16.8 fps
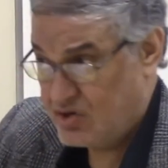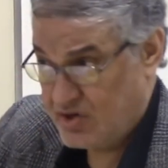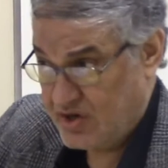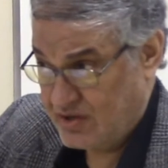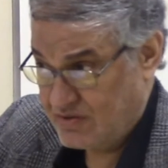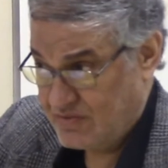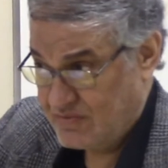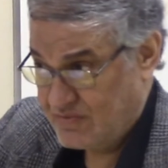
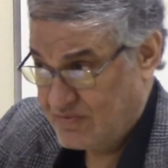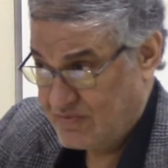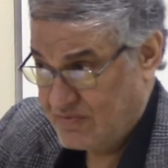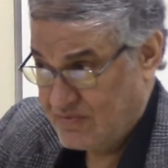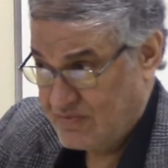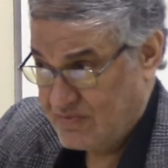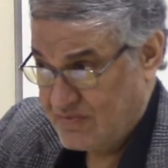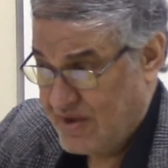and I'm
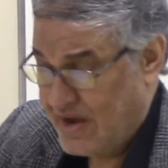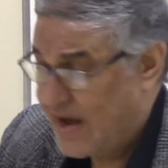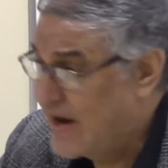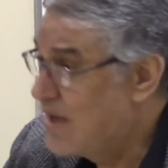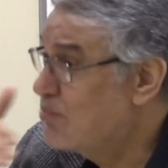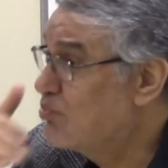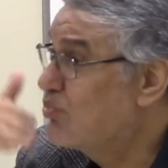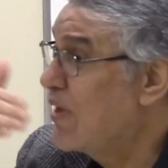practicing it,
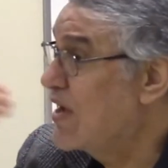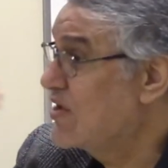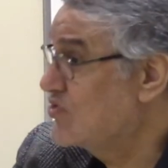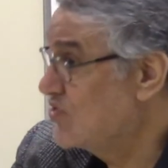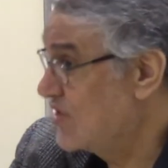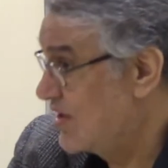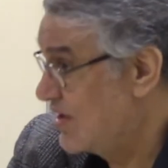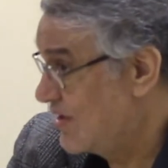
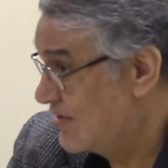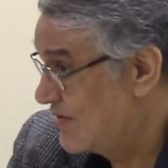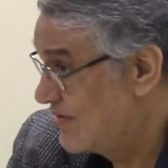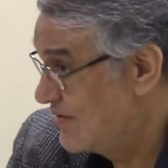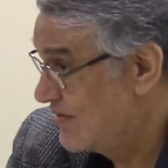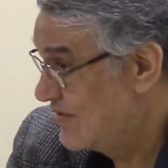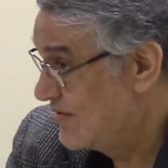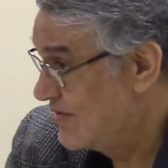and I'm
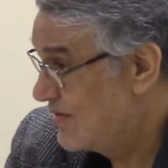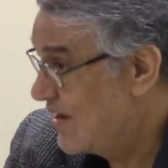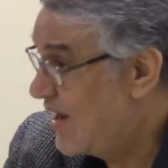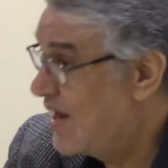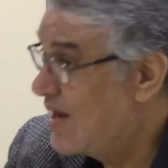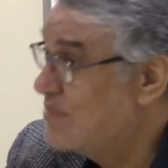saying it.